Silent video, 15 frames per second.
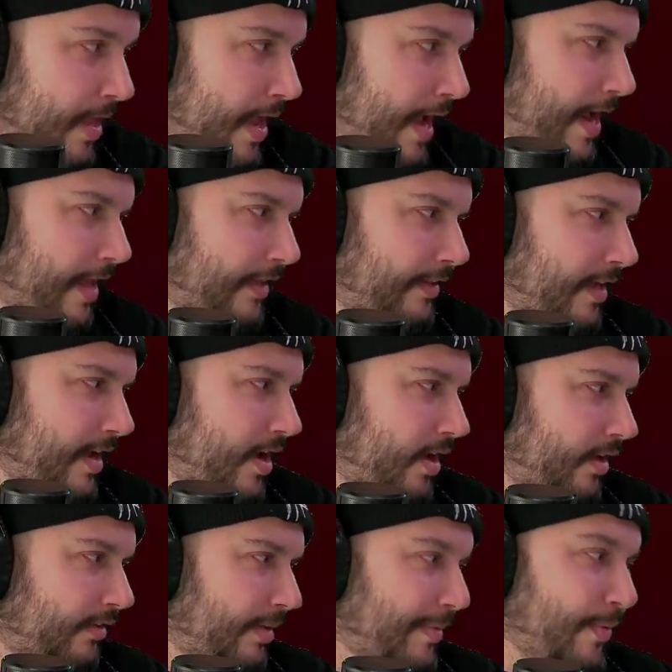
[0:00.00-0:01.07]
And I think
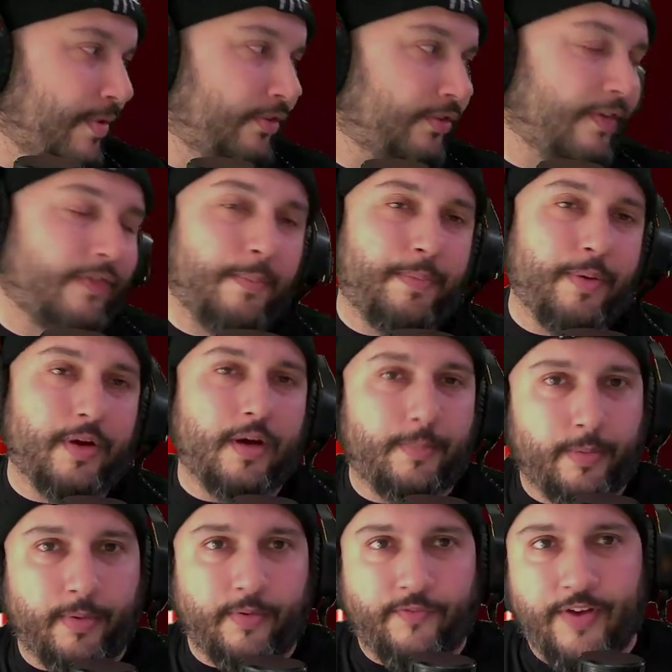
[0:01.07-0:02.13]
on top of that, we also have the book of
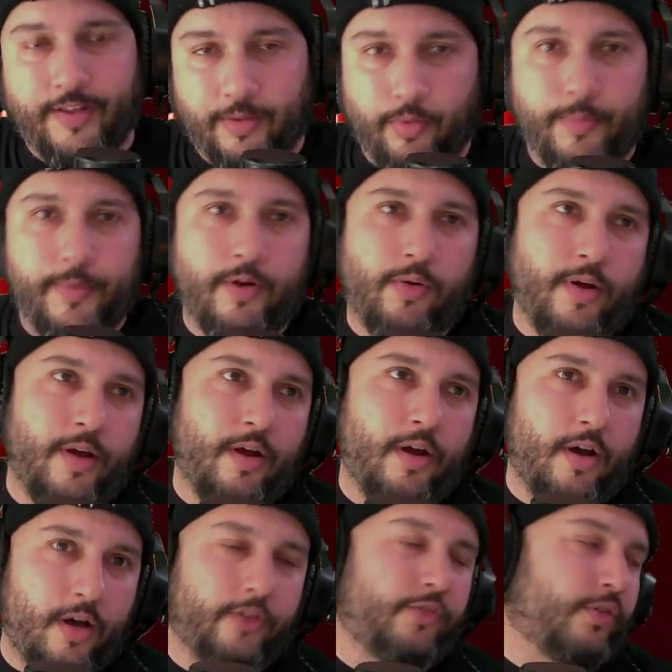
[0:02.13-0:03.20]
Boba Fett that we'll be going
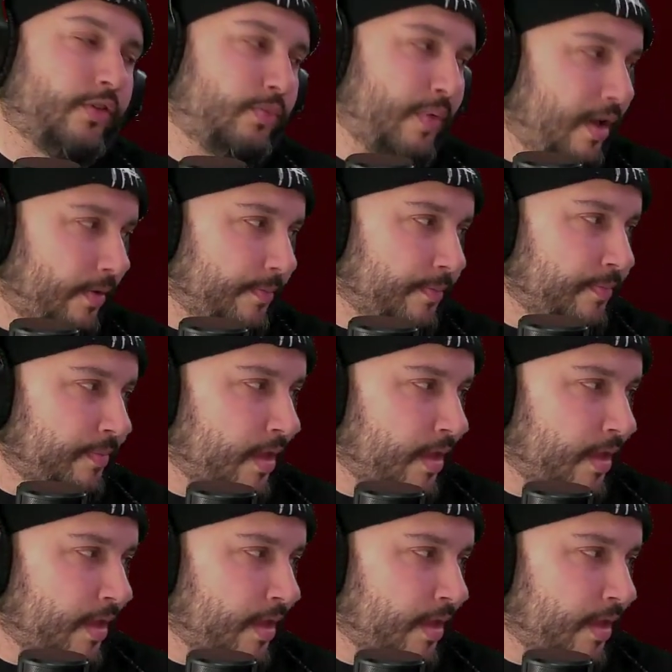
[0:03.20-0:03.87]
on to as well.